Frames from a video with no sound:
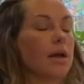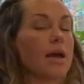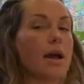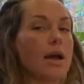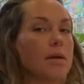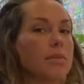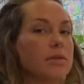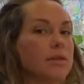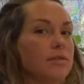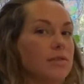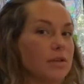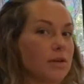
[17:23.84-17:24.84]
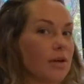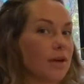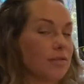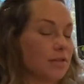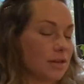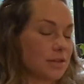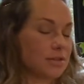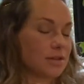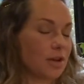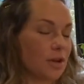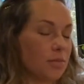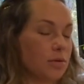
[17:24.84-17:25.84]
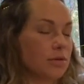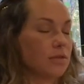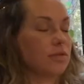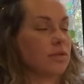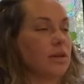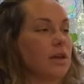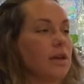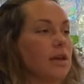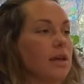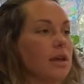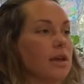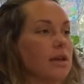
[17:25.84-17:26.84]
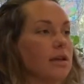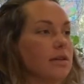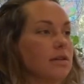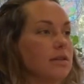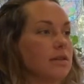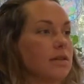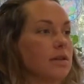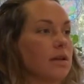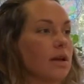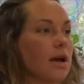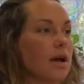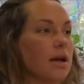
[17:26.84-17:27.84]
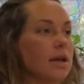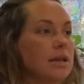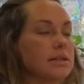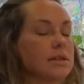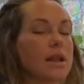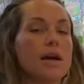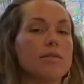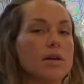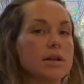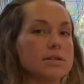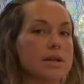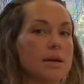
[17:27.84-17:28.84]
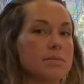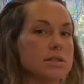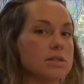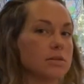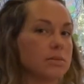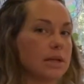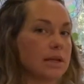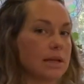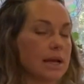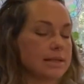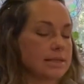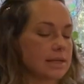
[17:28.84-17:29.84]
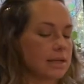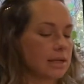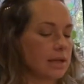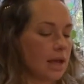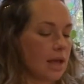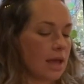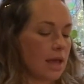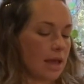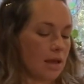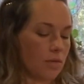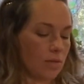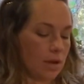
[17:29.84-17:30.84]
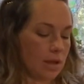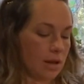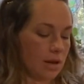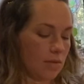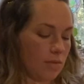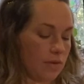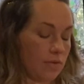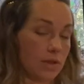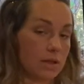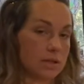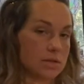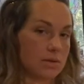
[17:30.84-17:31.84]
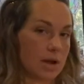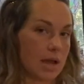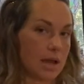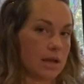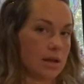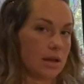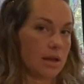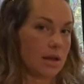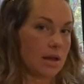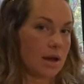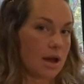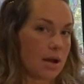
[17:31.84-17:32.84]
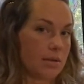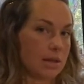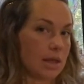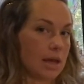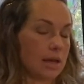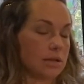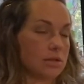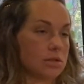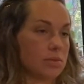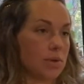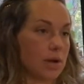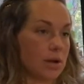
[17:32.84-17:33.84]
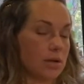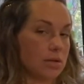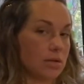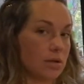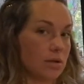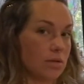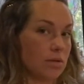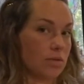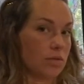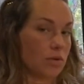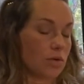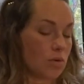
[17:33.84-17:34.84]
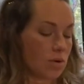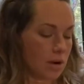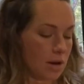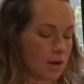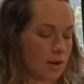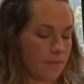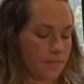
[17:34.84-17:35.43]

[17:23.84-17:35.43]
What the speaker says: I believe, you know, everything's going to go beautifully, and he's going to have a lot of time to still be connected. And when we feel it's right, I would like to burn the cord.